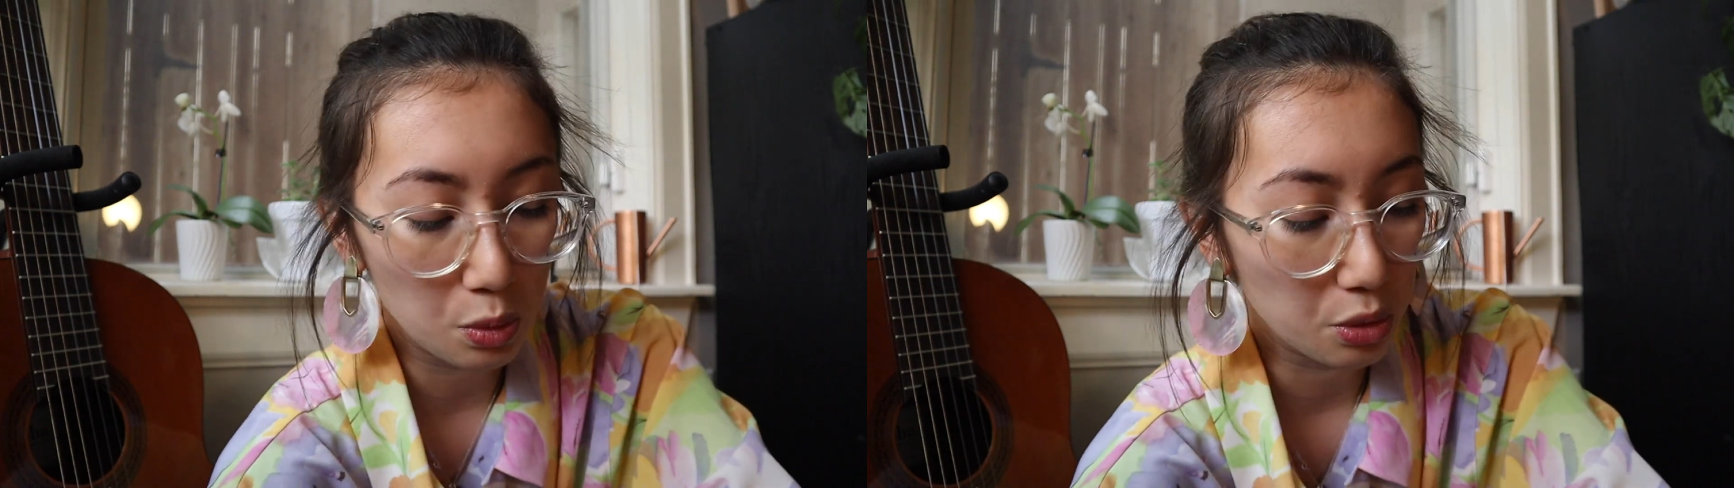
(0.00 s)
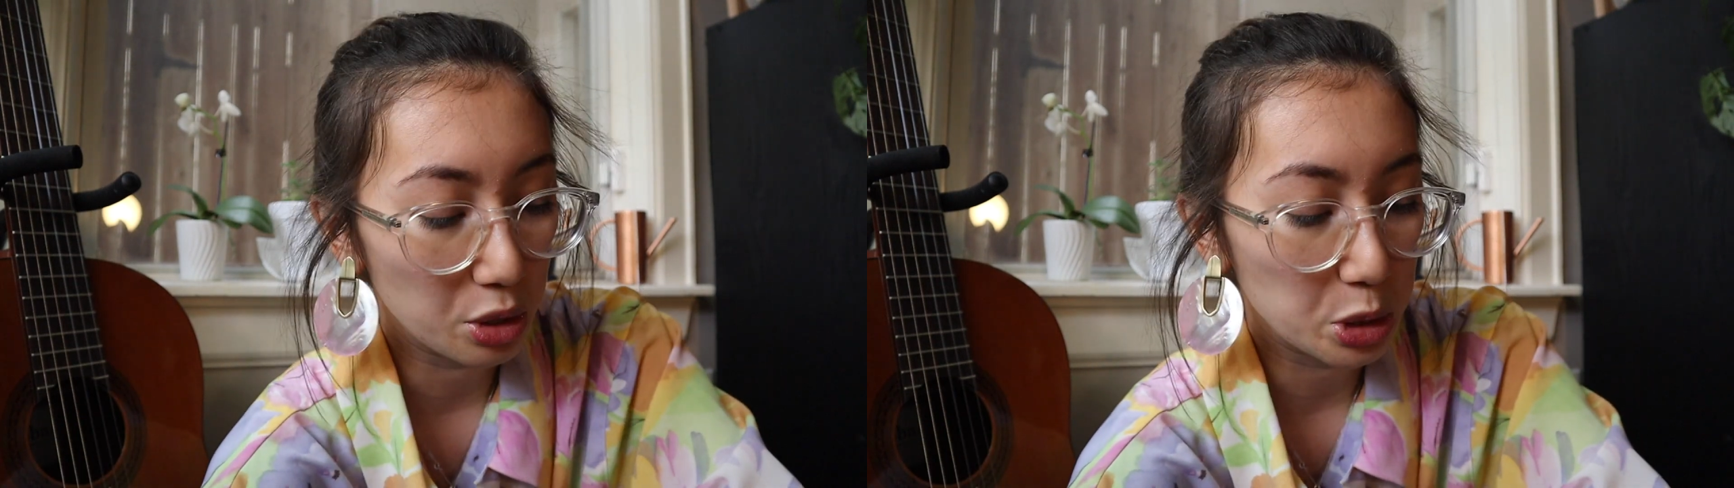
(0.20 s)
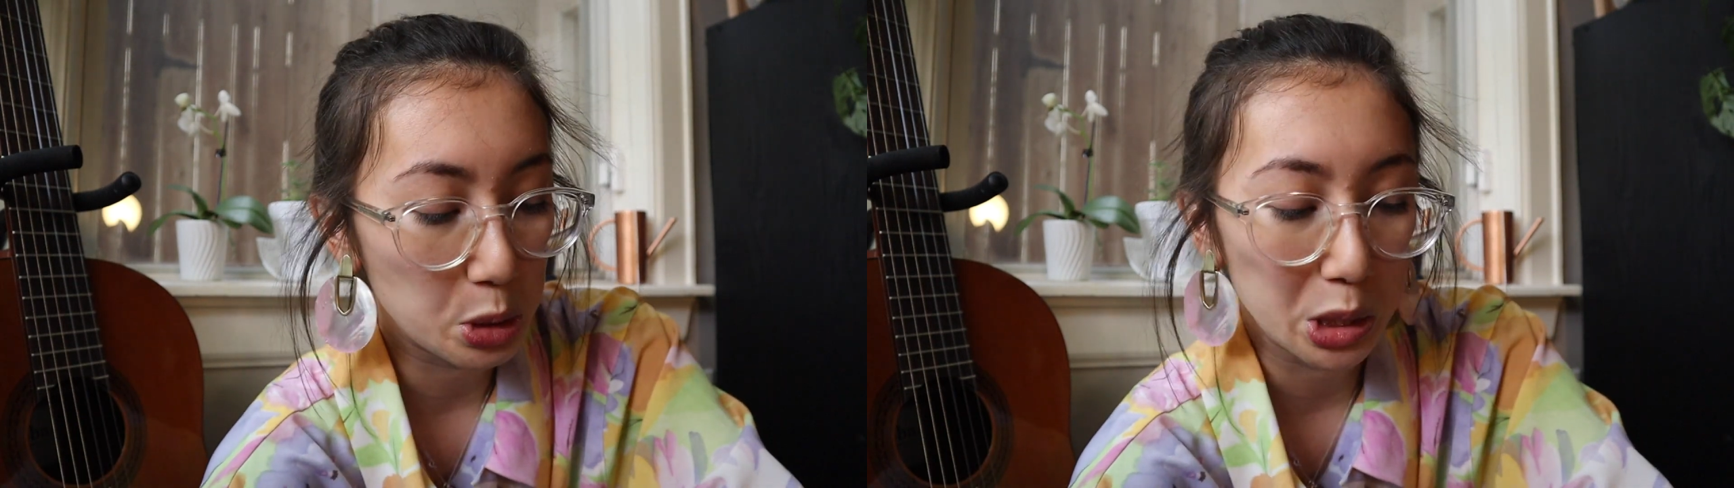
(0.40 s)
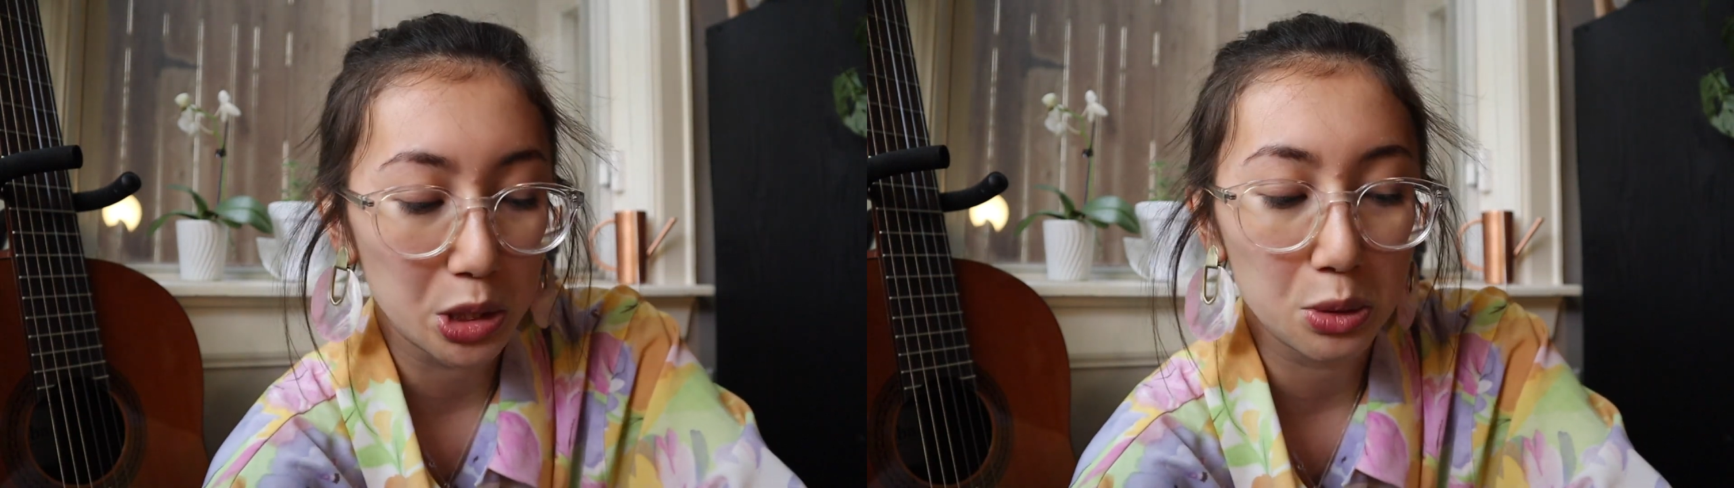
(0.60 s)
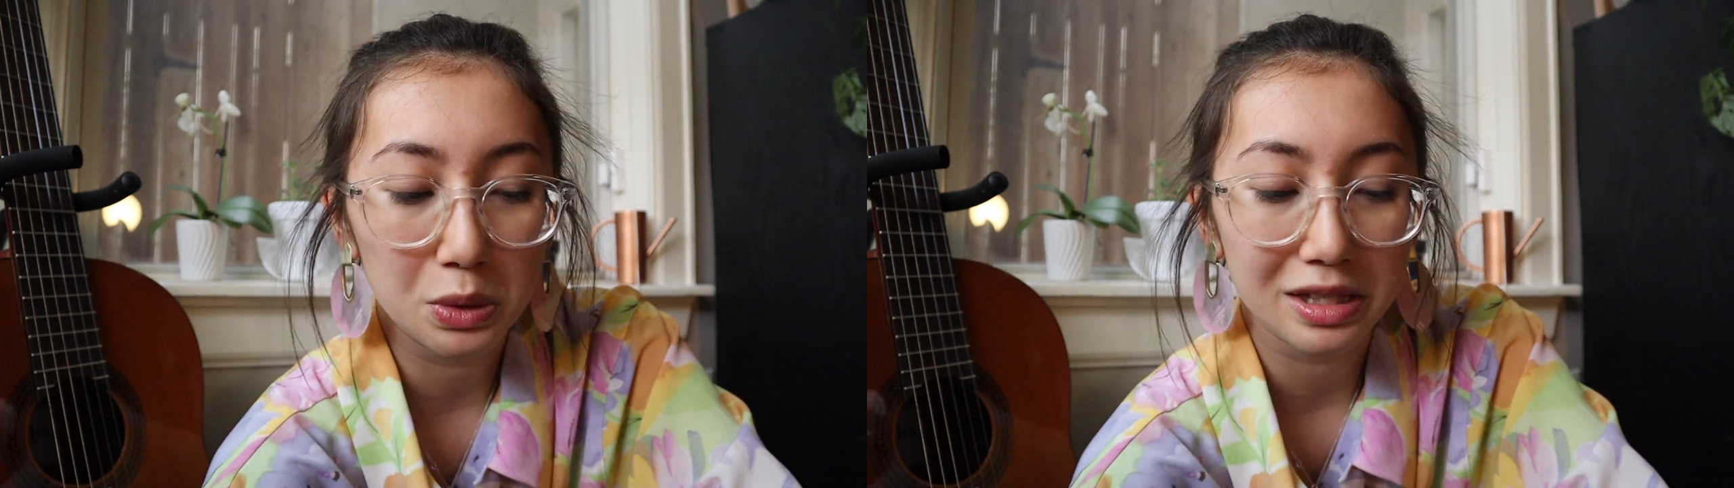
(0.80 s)
or you
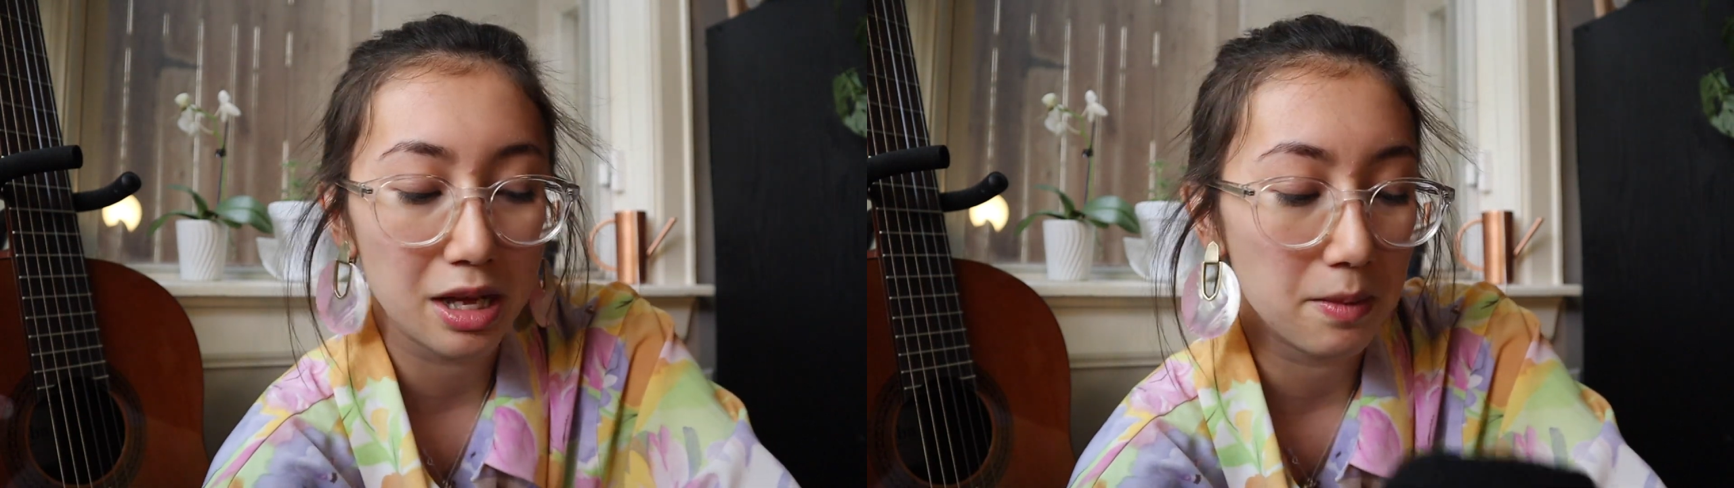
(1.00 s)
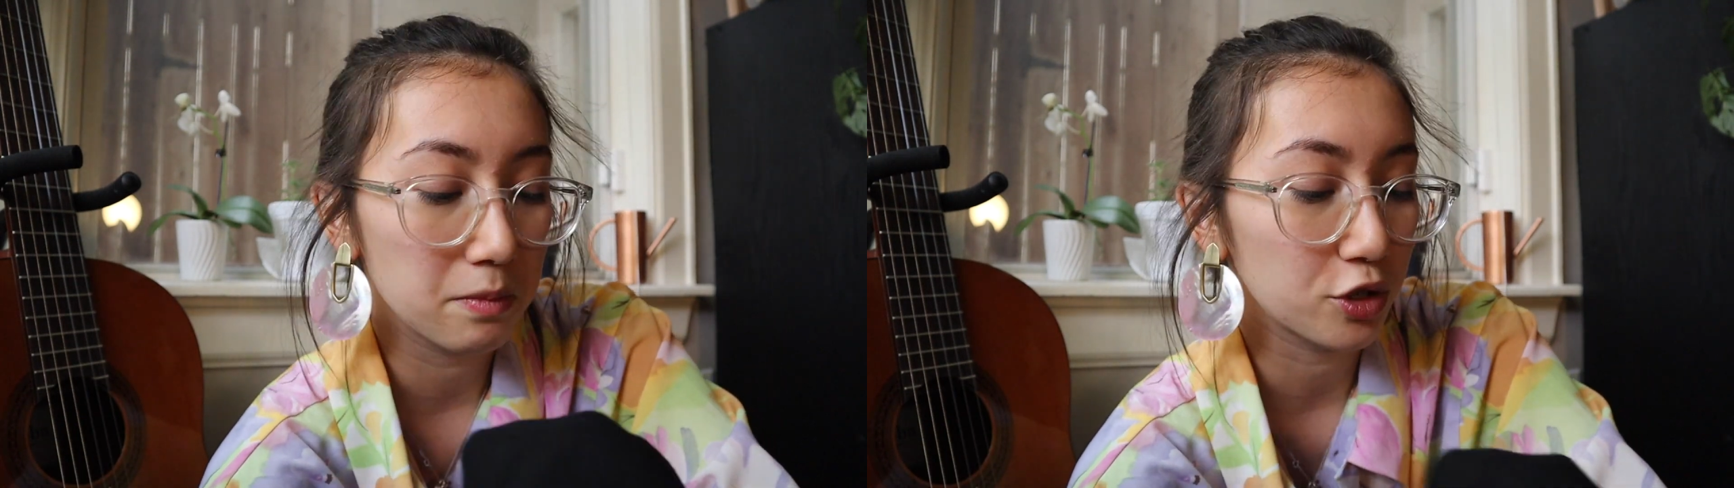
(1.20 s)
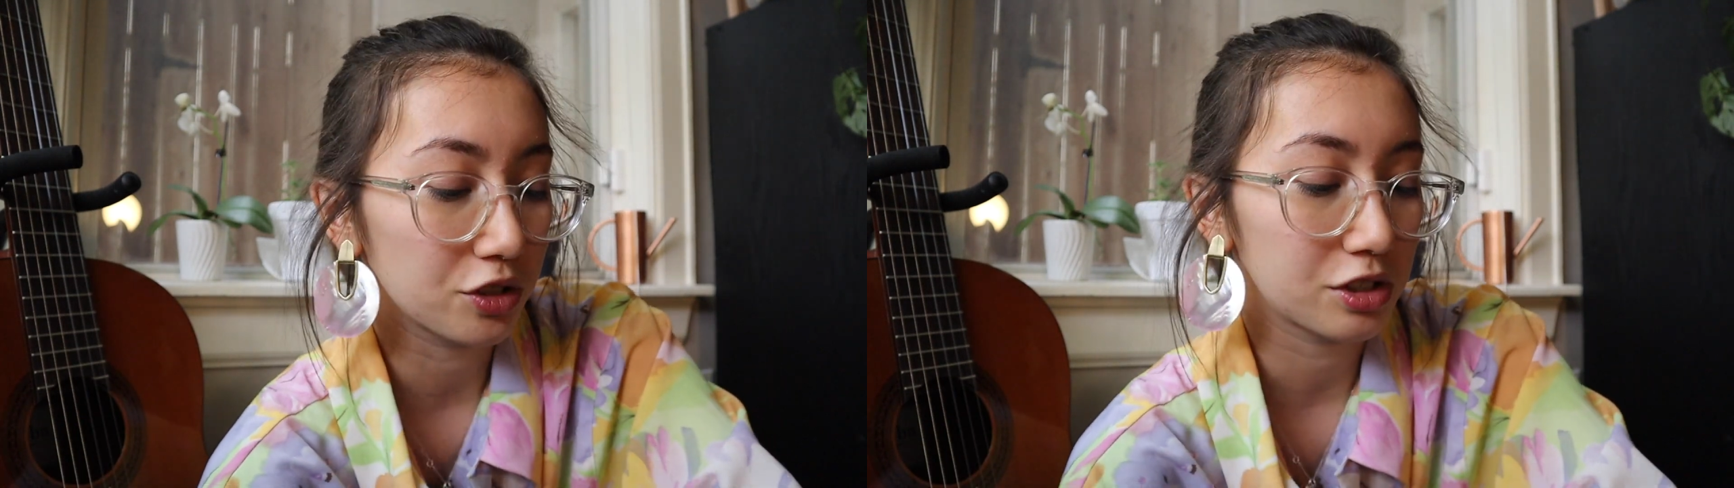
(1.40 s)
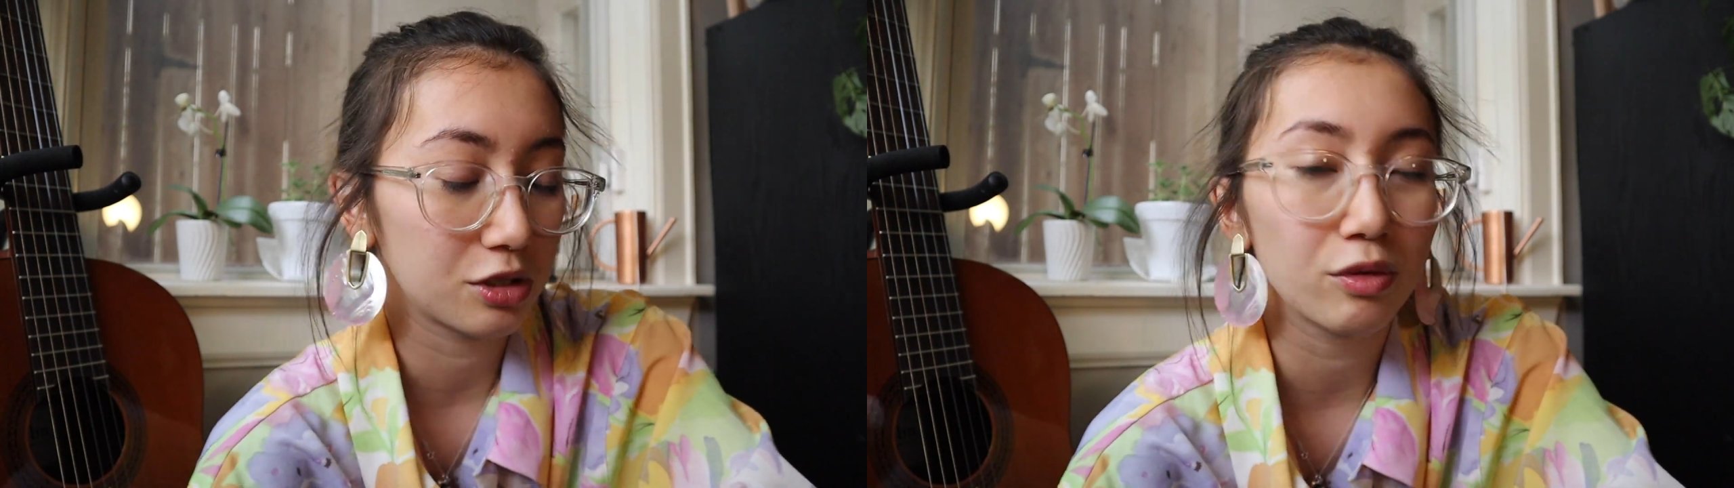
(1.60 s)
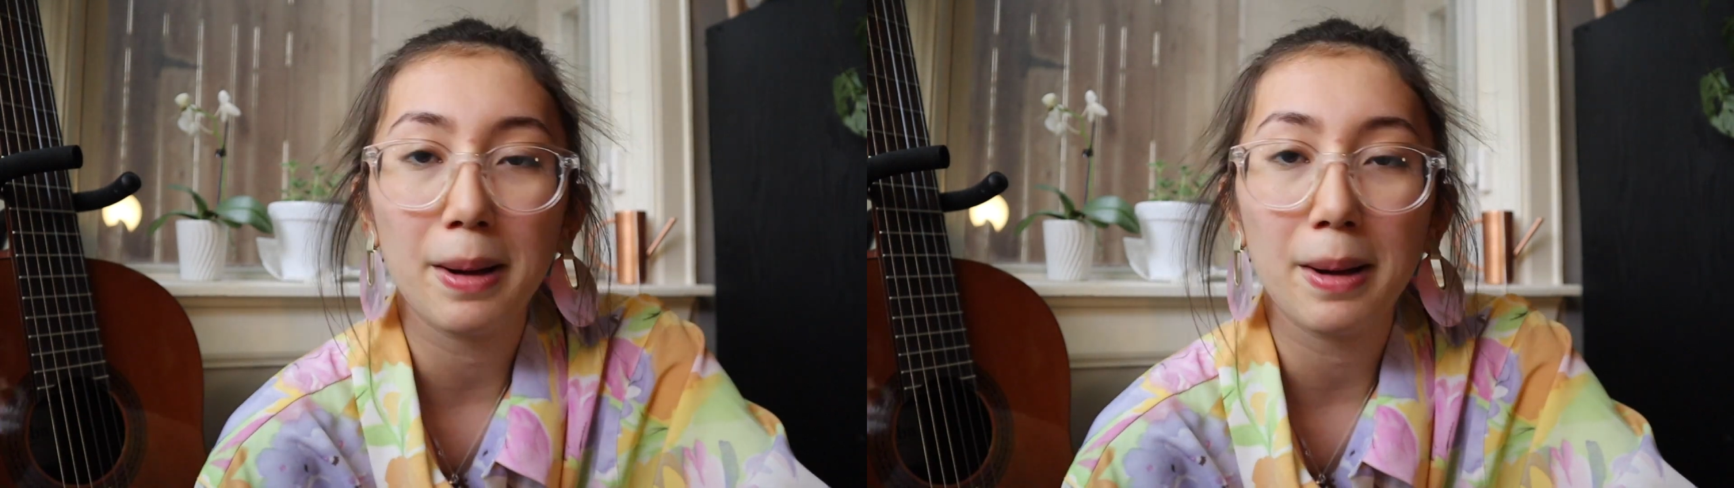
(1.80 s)
can use them just to